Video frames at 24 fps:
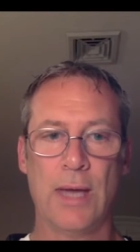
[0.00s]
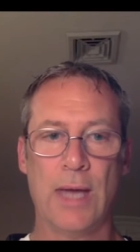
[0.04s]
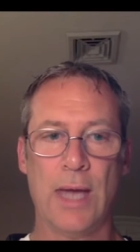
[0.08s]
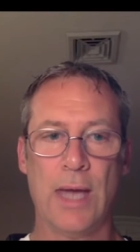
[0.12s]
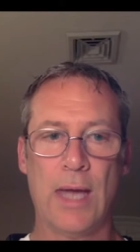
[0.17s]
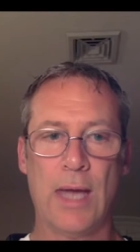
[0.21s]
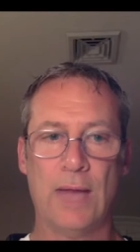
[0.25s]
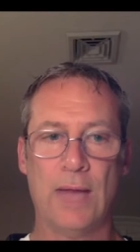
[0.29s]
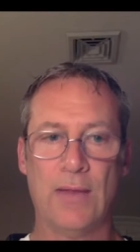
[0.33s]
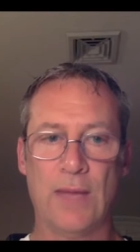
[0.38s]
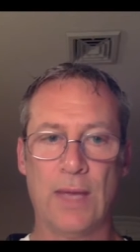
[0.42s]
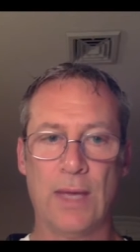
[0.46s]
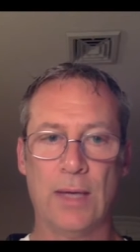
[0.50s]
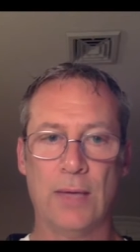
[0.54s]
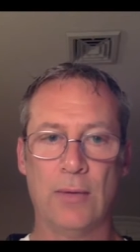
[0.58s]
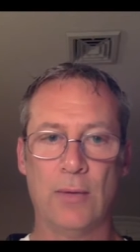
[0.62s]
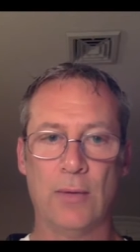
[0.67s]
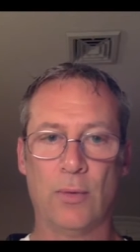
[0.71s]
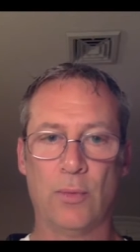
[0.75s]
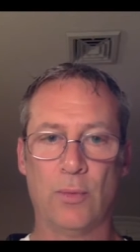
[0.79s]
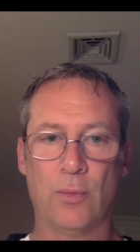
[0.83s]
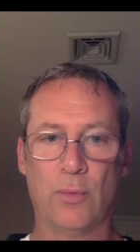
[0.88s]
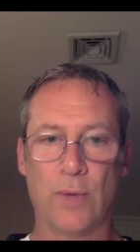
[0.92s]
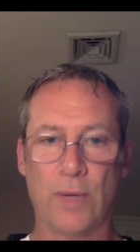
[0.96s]
And then
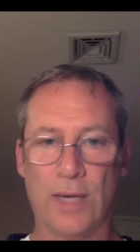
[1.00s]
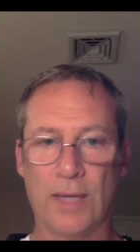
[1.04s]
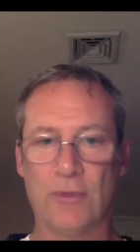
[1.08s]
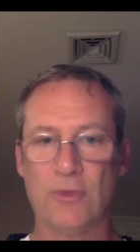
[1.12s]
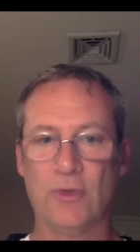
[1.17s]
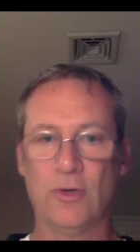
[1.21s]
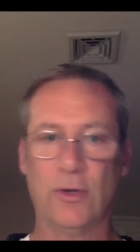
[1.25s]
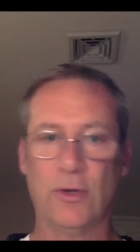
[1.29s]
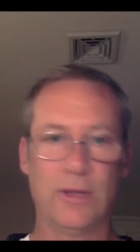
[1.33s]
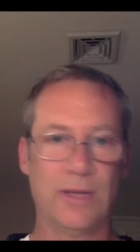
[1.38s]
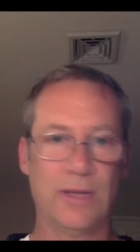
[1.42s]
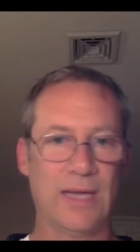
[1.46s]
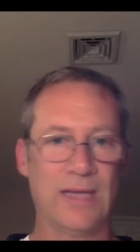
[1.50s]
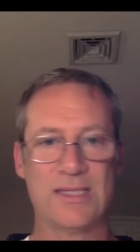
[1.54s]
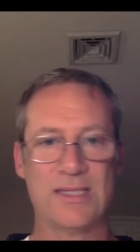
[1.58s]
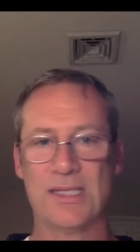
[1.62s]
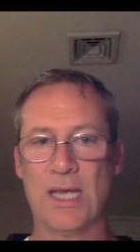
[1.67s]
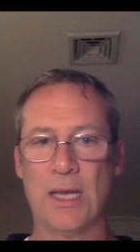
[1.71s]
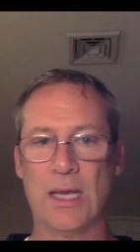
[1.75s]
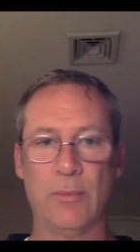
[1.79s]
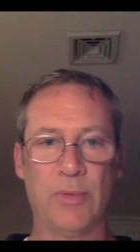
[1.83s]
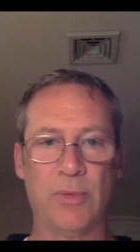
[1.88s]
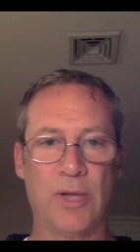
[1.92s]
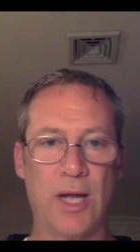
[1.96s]
when I took that
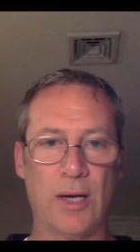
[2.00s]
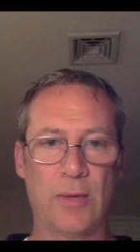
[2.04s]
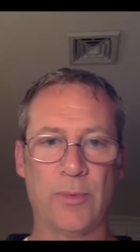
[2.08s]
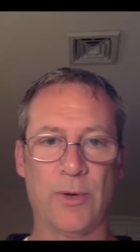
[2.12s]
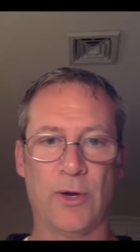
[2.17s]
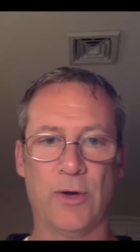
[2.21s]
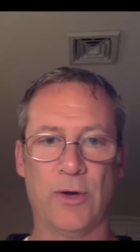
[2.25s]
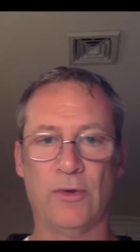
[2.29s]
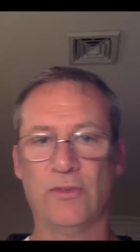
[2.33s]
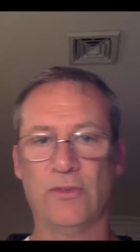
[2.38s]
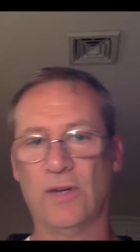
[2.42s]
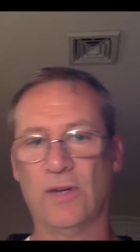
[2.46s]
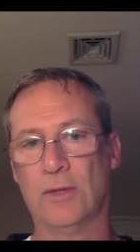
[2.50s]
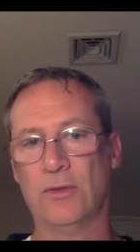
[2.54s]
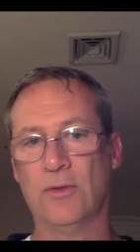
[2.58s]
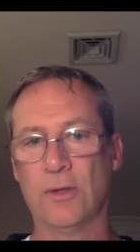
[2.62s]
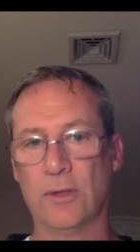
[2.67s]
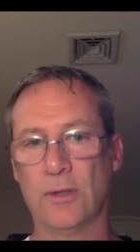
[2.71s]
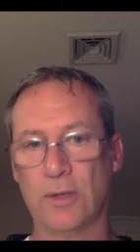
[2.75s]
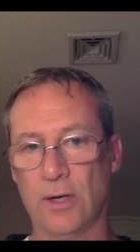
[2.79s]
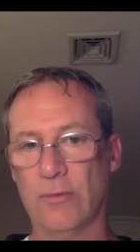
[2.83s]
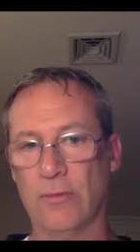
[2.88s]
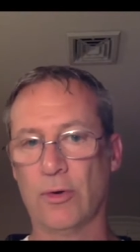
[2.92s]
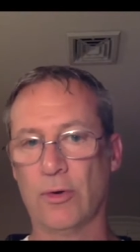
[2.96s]
same blog post and I
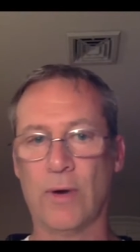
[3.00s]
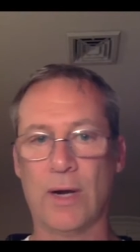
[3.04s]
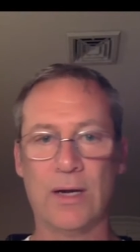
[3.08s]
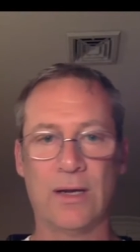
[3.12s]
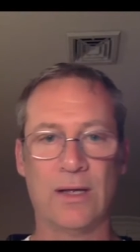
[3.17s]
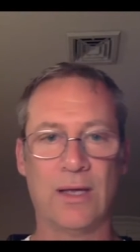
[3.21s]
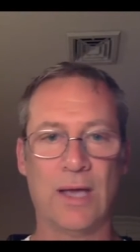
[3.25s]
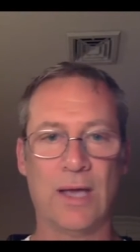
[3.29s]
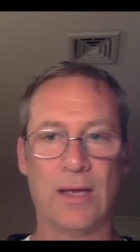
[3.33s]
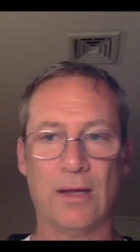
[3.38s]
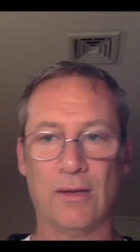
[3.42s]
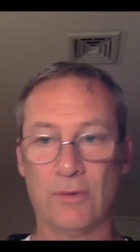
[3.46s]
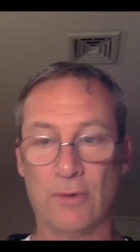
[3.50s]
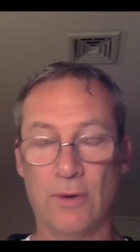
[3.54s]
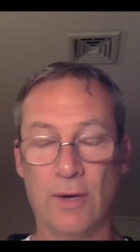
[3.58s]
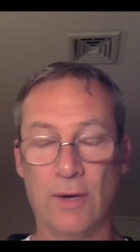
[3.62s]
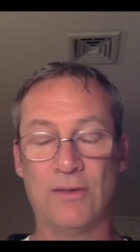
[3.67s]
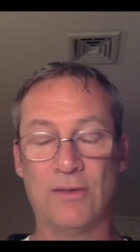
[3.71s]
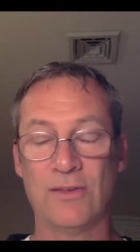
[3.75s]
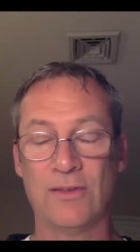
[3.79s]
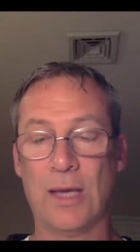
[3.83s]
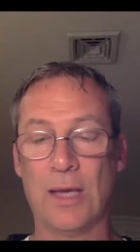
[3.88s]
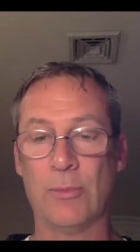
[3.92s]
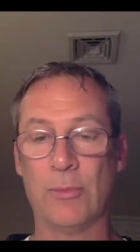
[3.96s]
took it over to Great
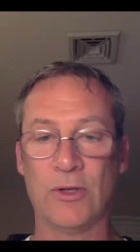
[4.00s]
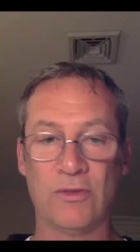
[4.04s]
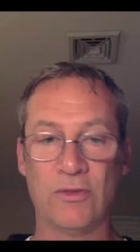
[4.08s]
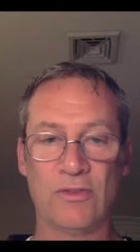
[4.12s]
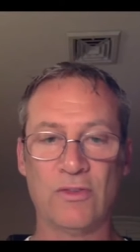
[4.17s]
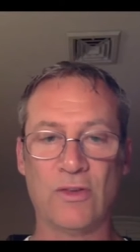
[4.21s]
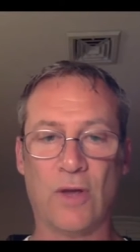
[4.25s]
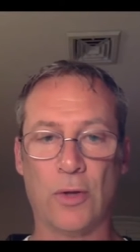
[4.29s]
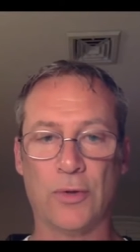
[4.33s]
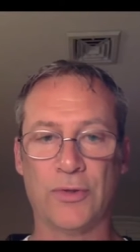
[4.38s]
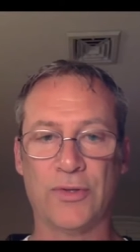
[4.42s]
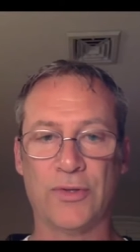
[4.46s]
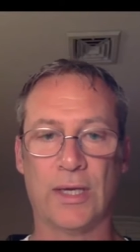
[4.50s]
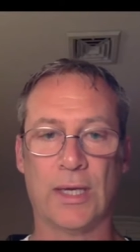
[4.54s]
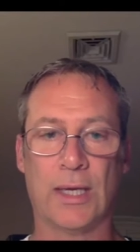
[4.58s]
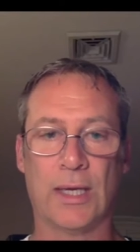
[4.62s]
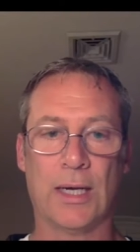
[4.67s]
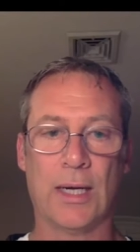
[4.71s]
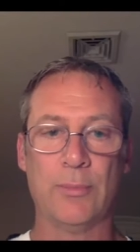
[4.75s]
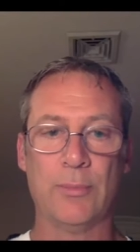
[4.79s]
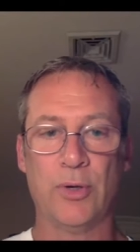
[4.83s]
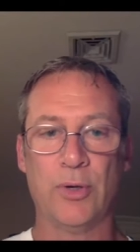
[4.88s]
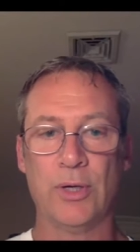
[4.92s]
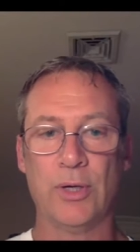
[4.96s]
Escape Consulting and
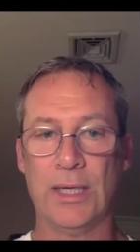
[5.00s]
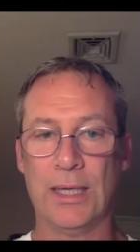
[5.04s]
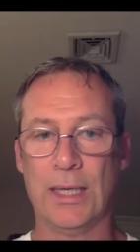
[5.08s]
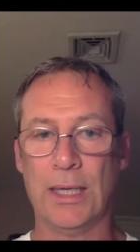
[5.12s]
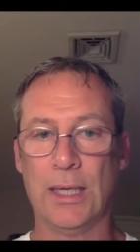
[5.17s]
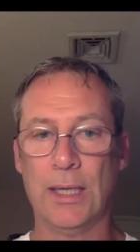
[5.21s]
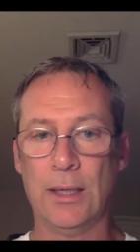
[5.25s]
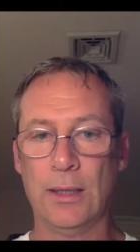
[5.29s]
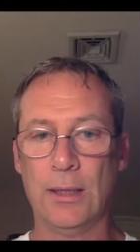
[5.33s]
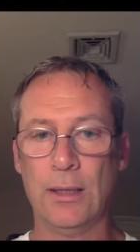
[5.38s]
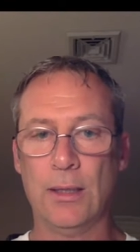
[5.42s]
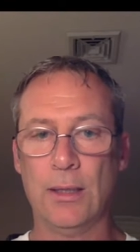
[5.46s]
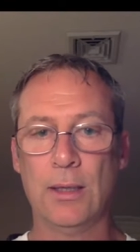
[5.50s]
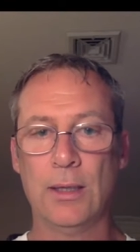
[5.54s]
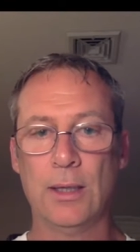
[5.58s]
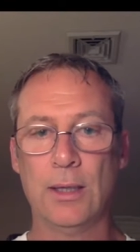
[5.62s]
I put it in,